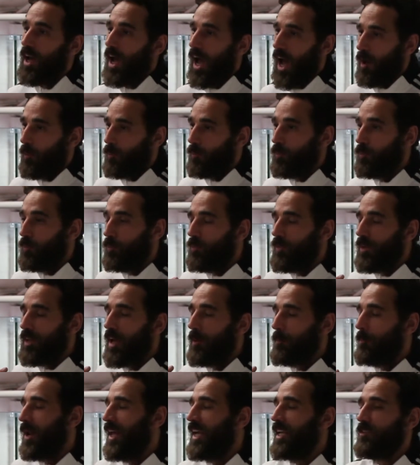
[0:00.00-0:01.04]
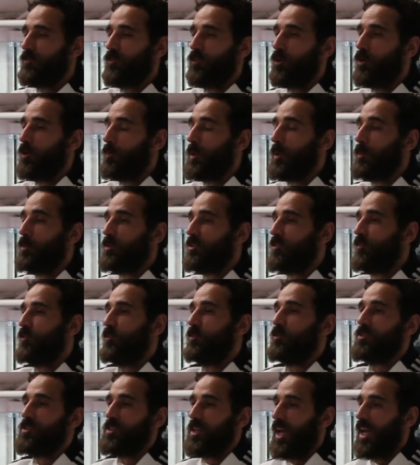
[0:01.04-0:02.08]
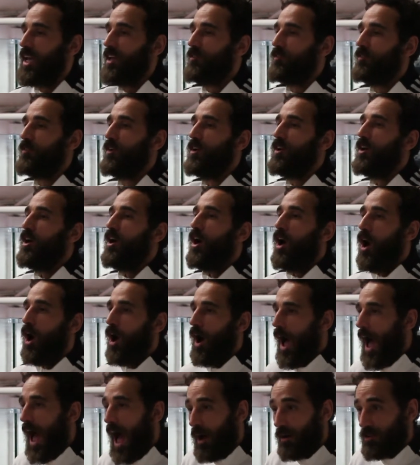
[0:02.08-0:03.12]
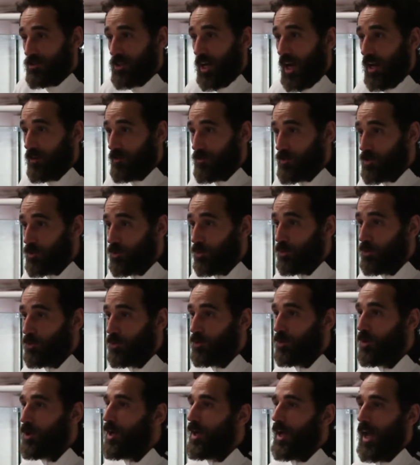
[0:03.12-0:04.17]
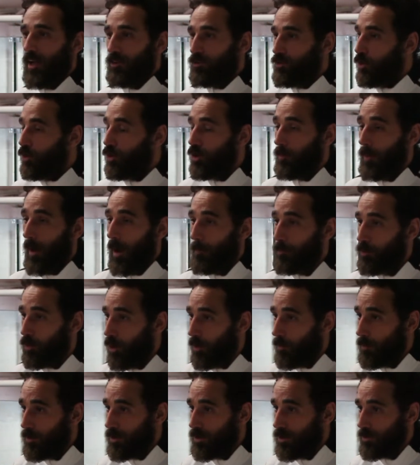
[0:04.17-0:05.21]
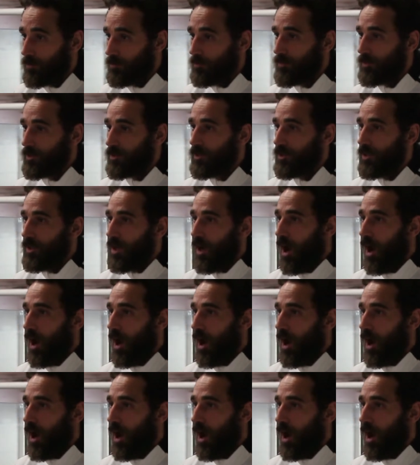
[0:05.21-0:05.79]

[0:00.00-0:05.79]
and a place for people to feel safe outside of school talk about problems.